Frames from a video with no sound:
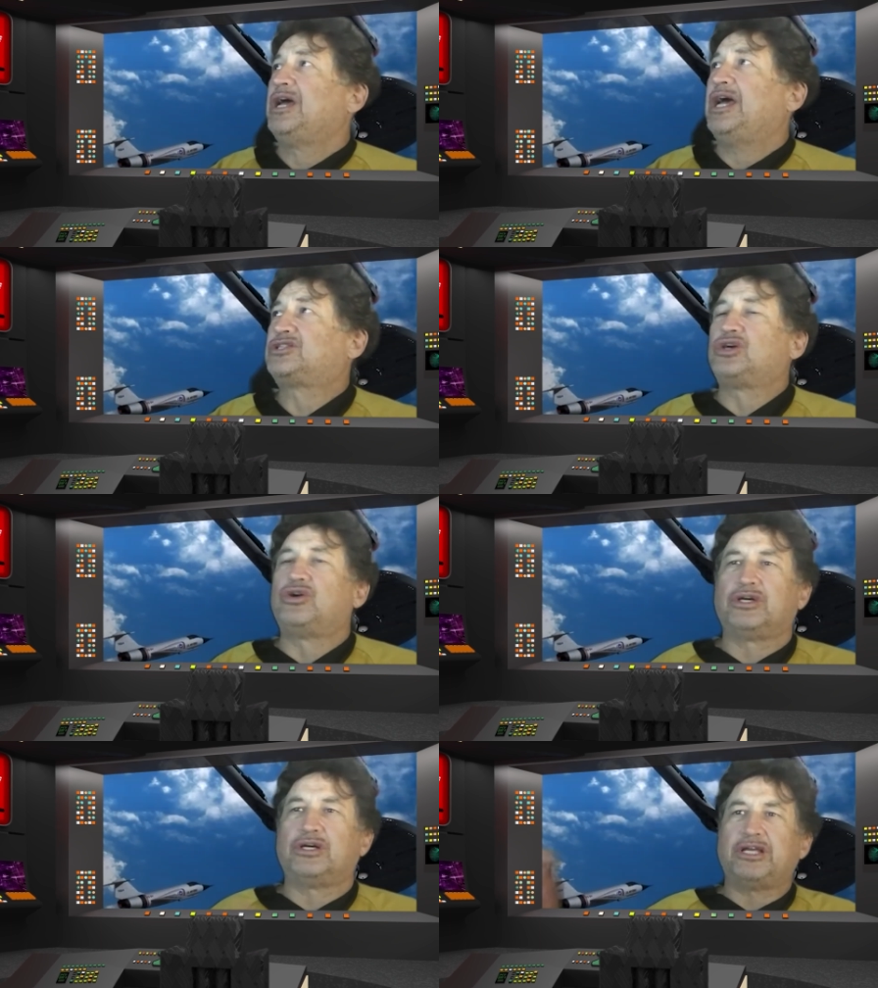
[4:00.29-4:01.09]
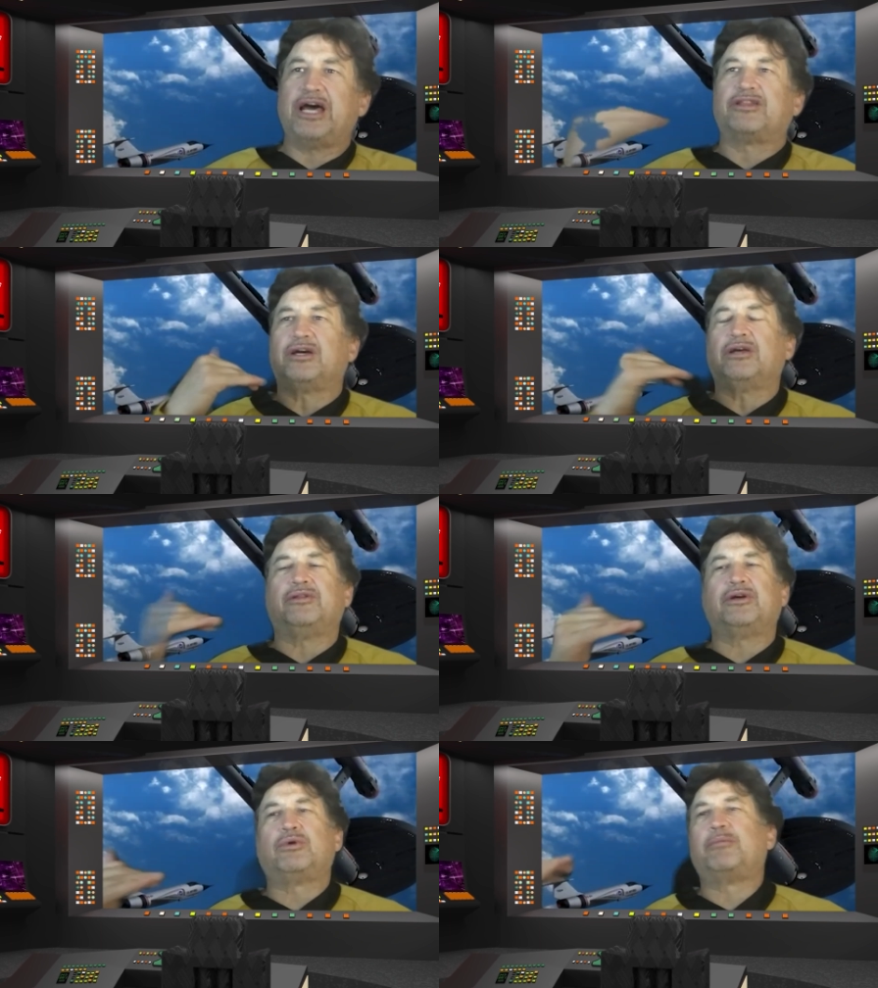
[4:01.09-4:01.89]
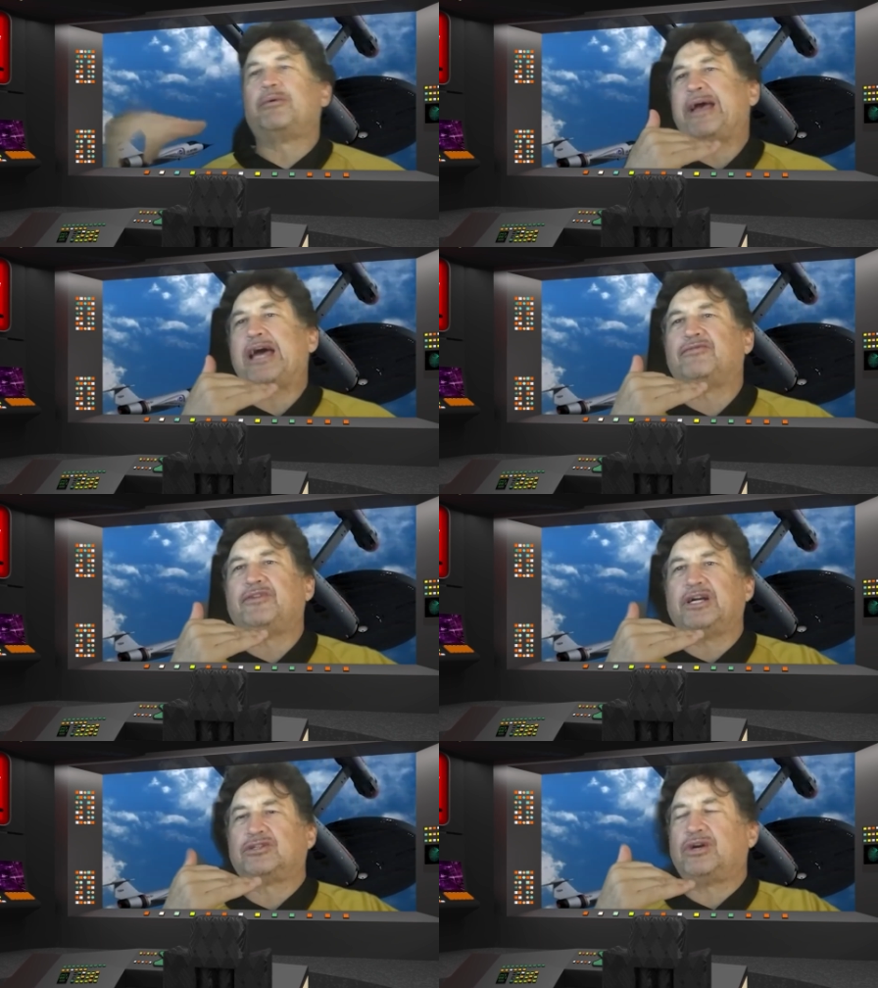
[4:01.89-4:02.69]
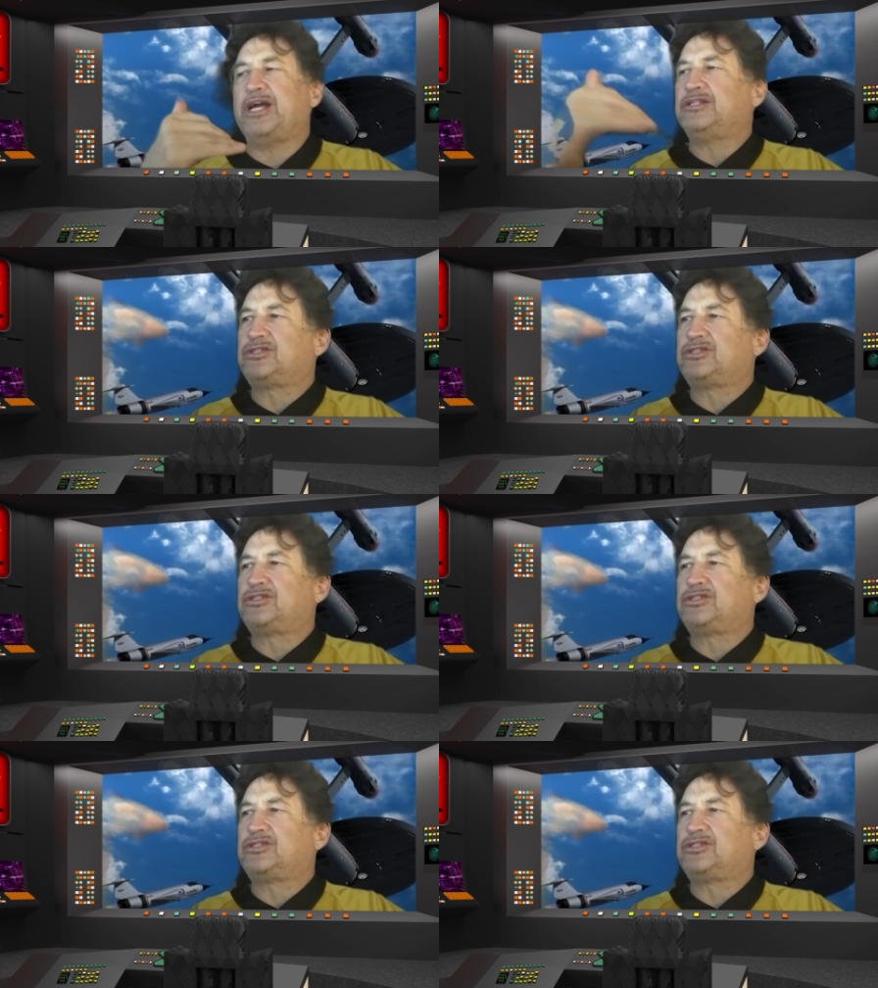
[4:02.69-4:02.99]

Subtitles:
And so the rubber band effect, right?